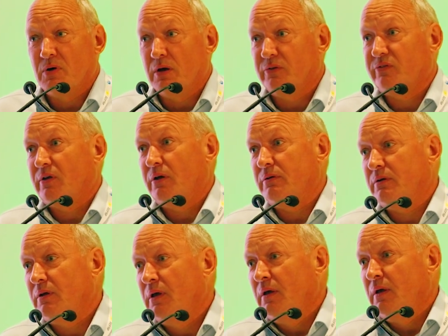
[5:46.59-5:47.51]

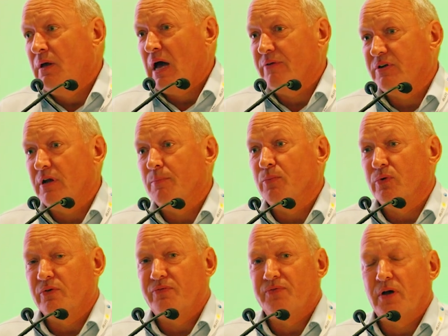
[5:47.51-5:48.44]
Milestone have a
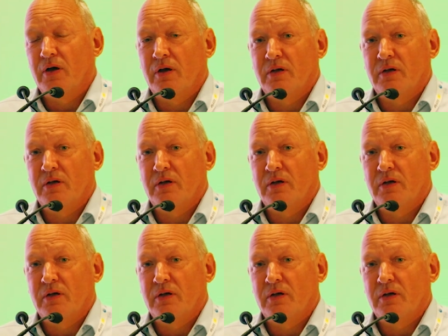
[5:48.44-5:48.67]
number of